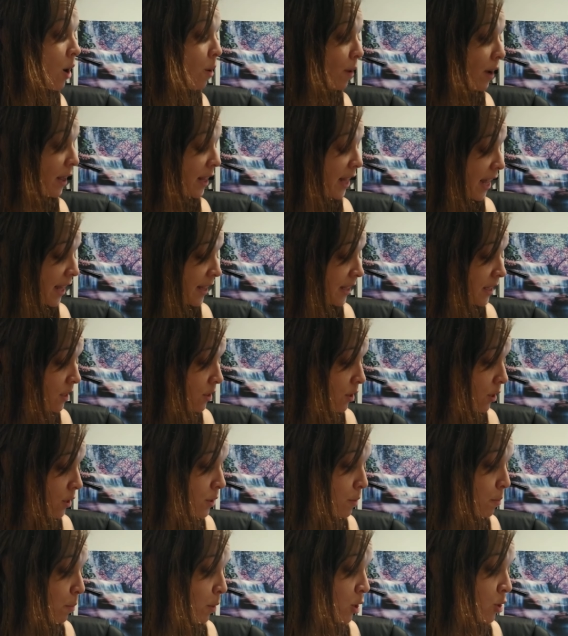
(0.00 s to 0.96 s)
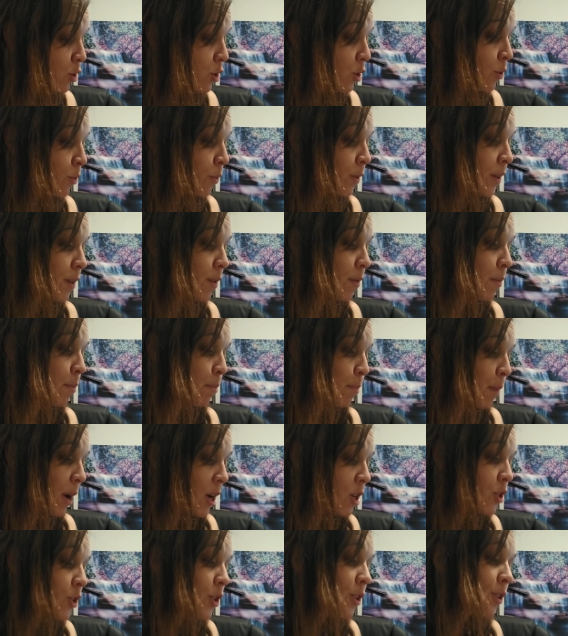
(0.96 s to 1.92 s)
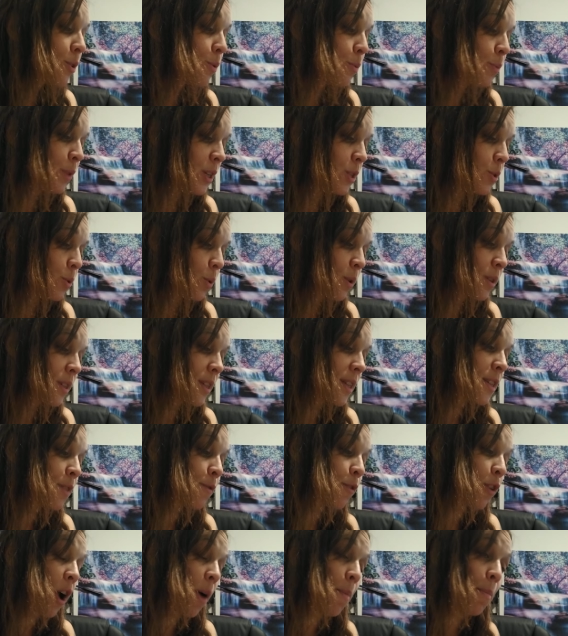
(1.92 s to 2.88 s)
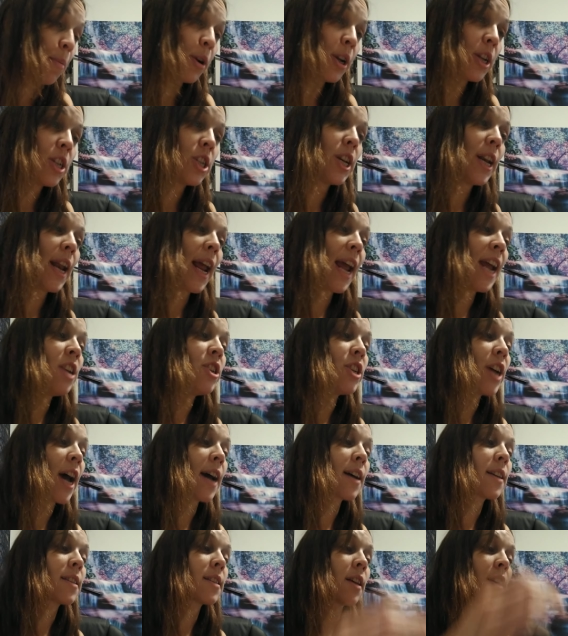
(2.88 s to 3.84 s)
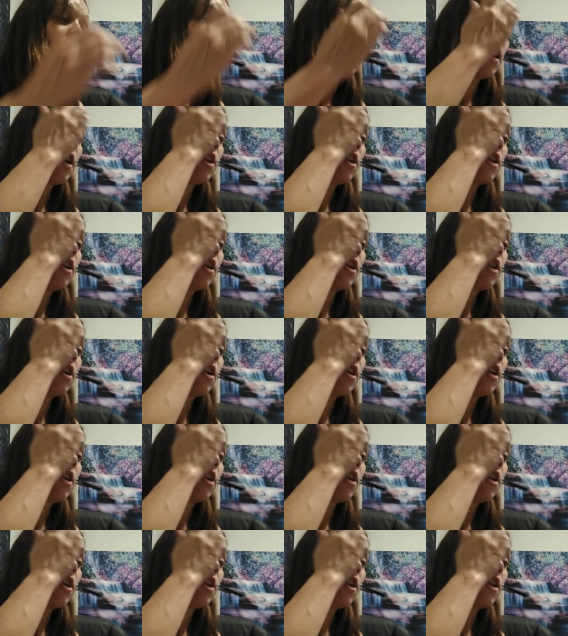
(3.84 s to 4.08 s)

While Allen Dulles marshaled resources for Operation Ajax,